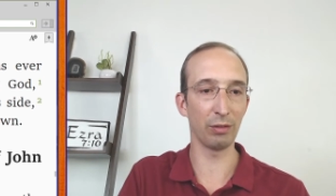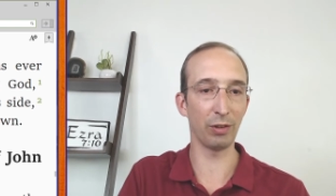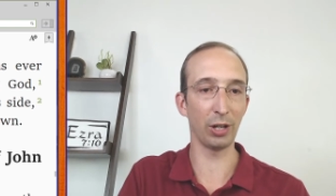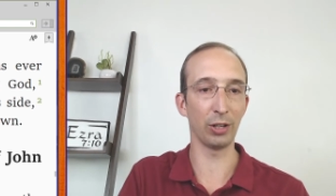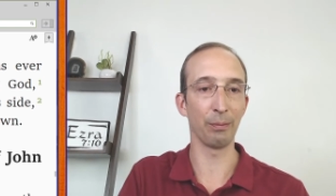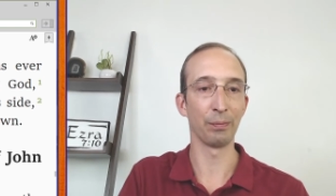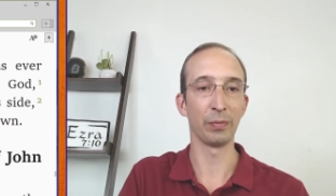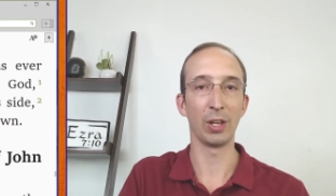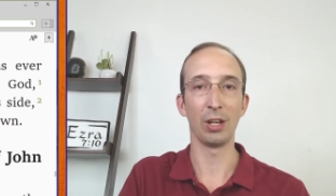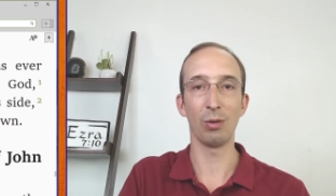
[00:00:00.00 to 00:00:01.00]
the Father,
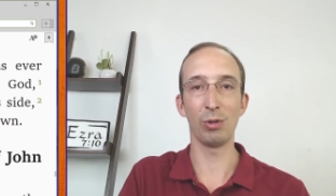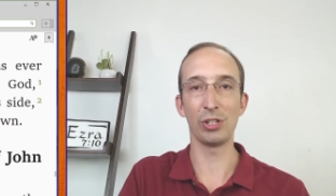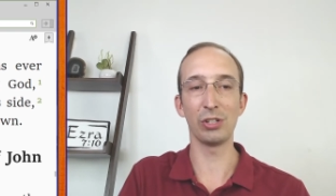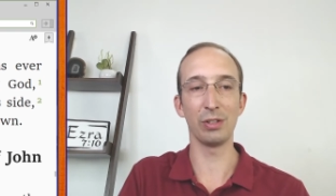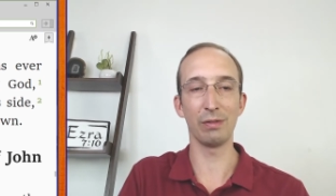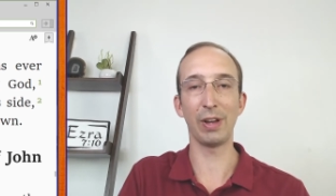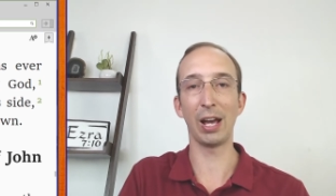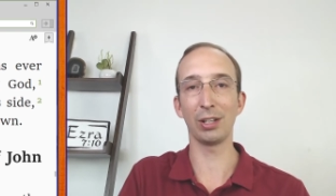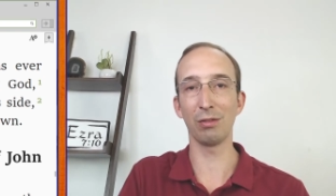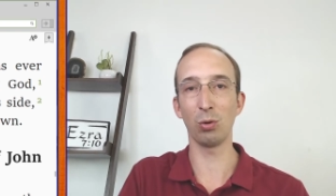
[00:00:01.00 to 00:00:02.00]
which is, in
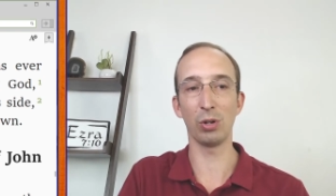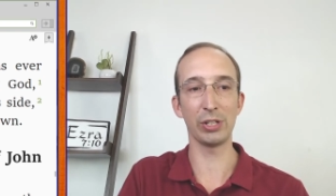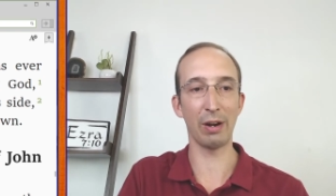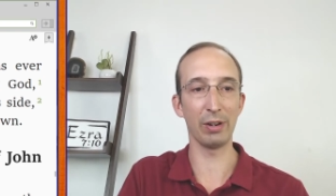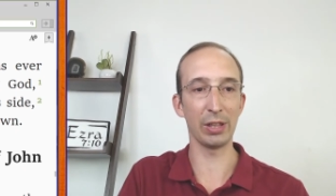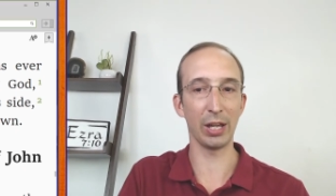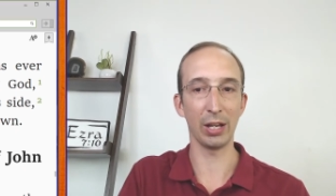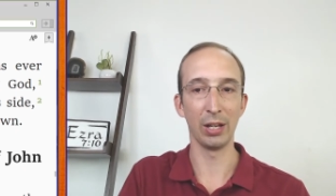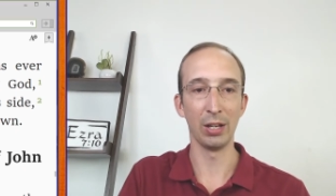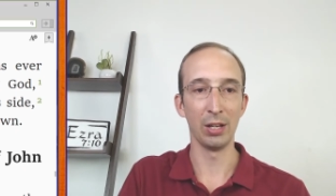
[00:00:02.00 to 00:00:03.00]
fact, of course,
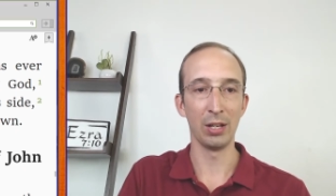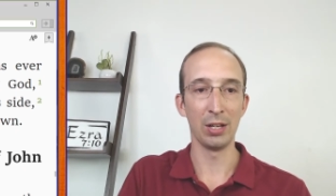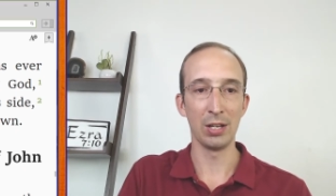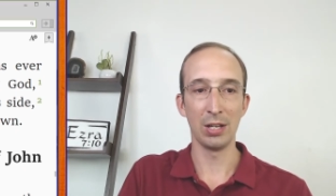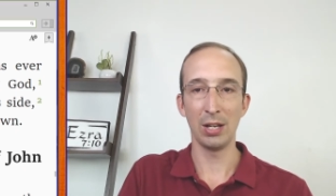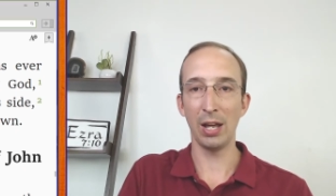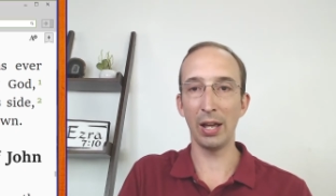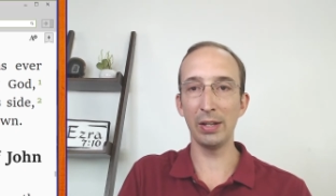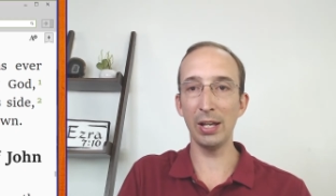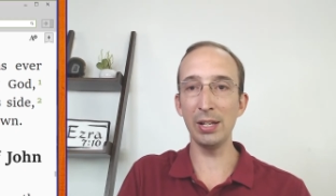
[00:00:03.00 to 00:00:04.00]
everything.
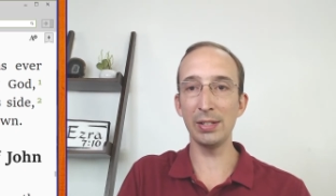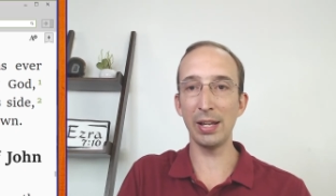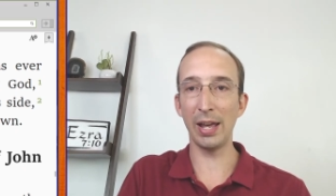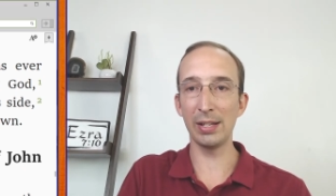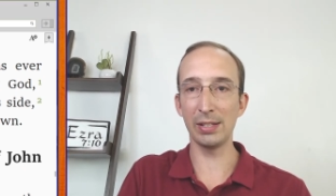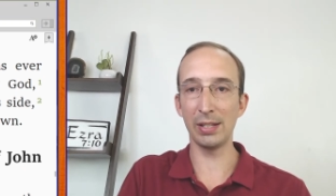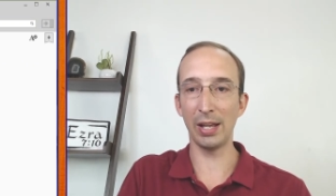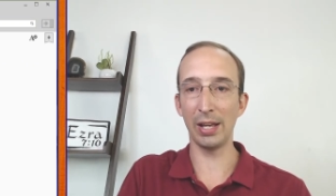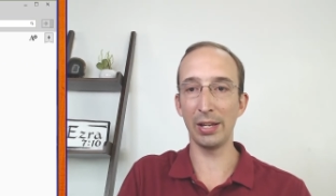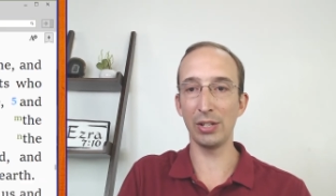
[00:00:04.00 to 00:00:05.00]
And then it says
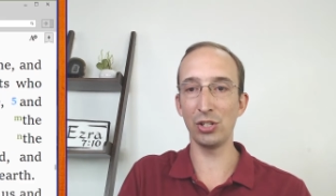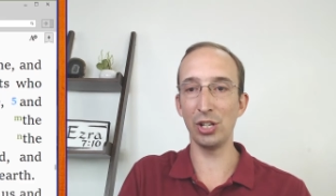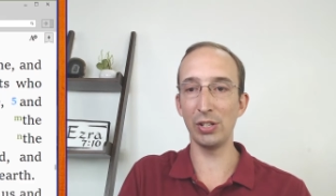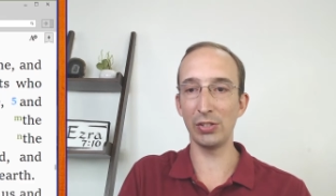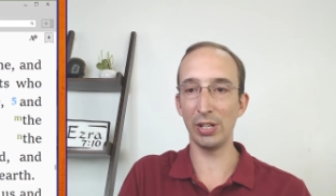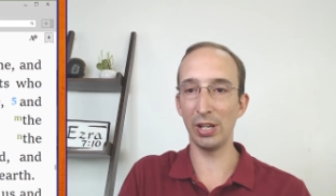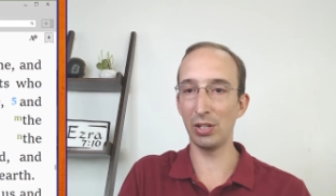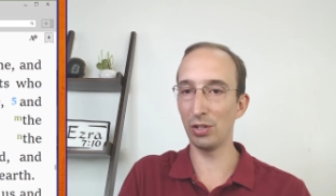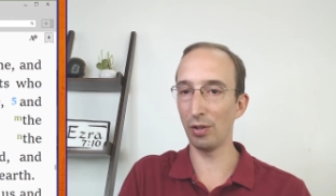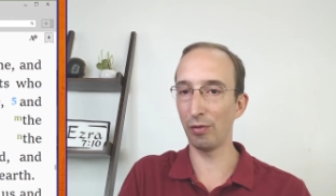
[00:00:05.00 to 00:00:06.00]
that Jesus
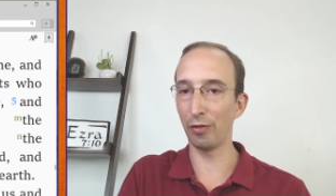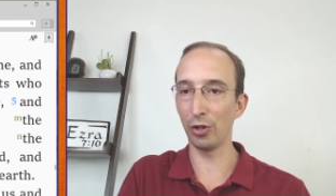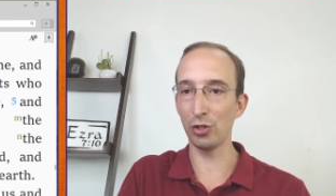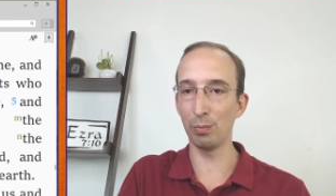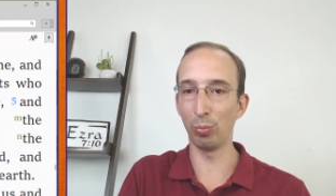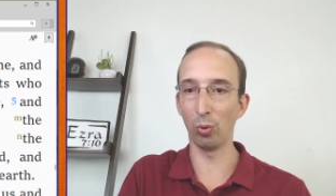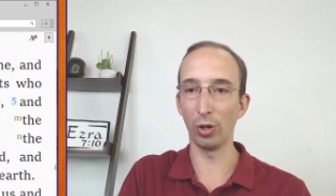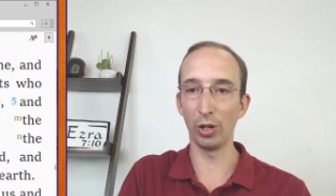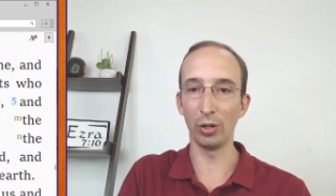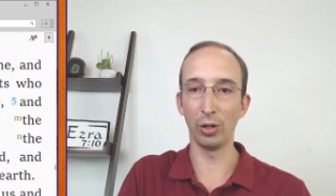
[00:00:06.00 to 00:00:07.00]
is the
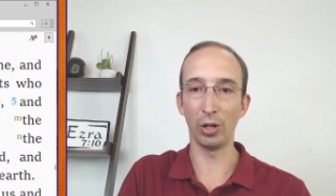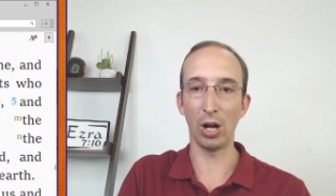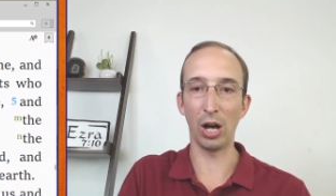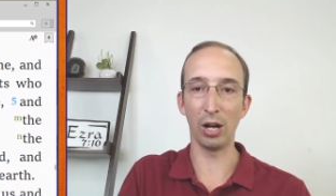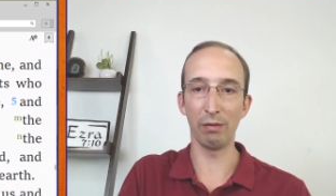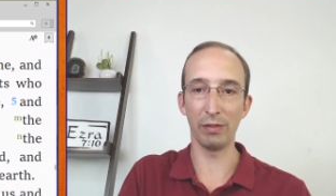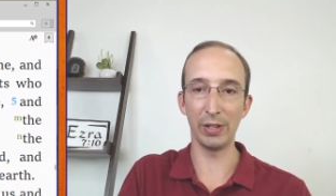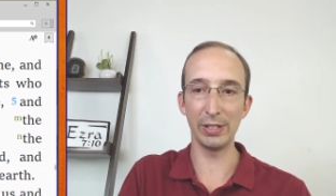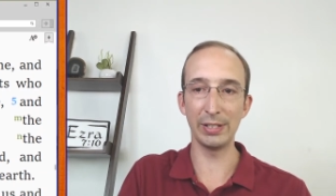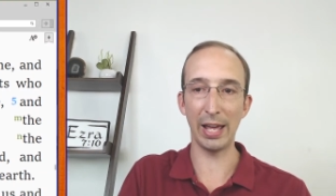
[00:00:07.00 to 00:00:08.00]
firstborn of
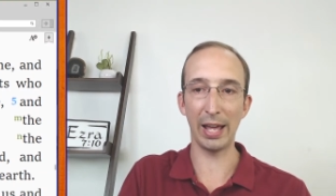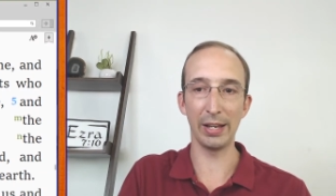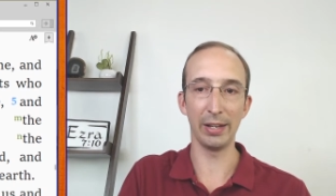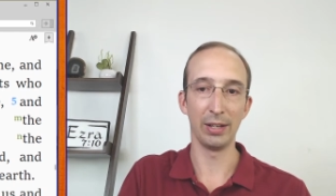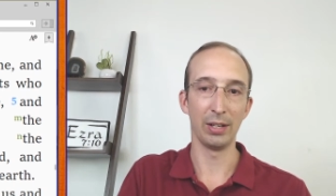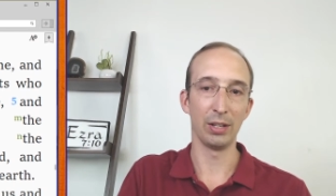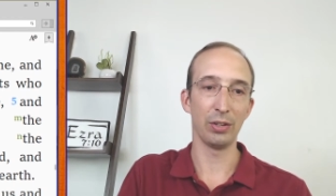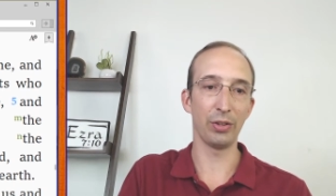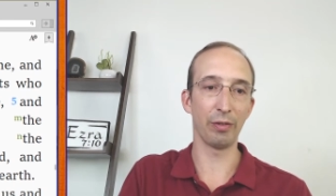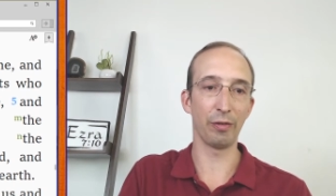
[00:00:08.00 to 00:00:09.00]
the dead,
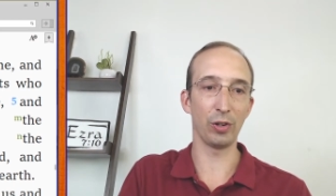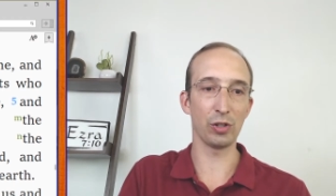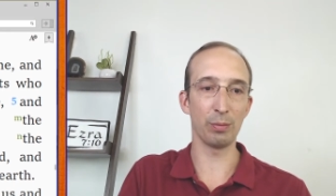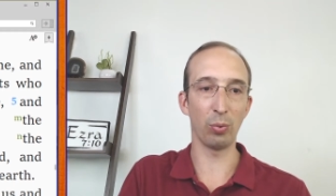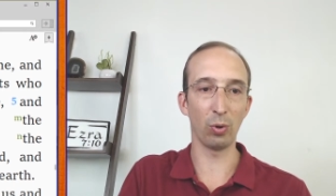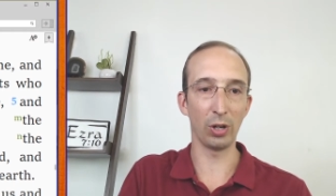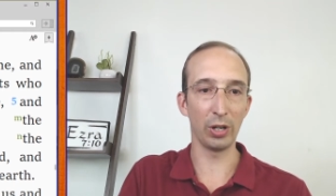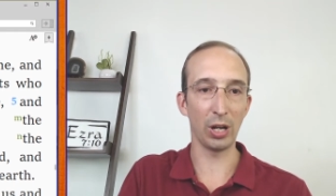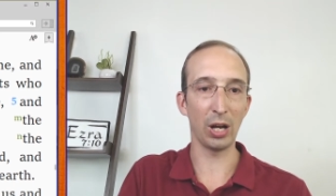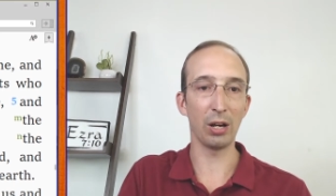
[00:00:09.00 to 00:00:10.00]
the
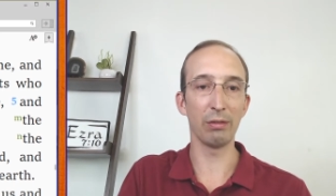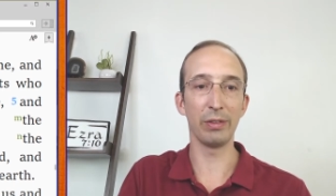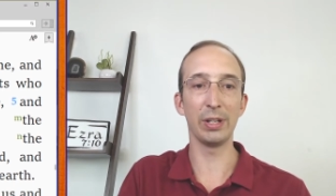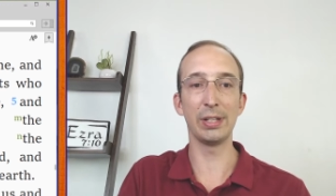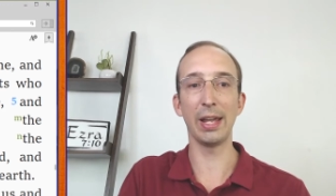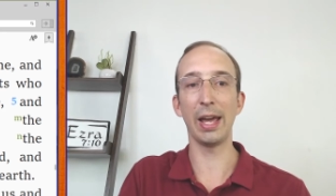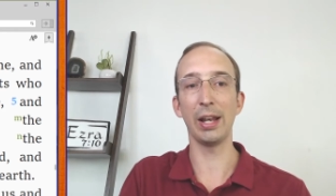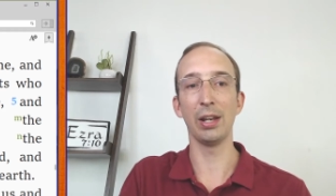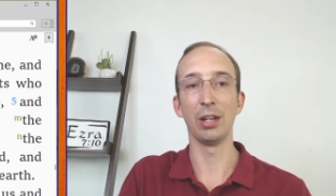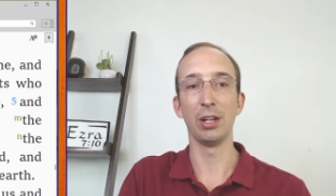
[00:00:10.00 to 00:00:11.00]
firstborn of the dead.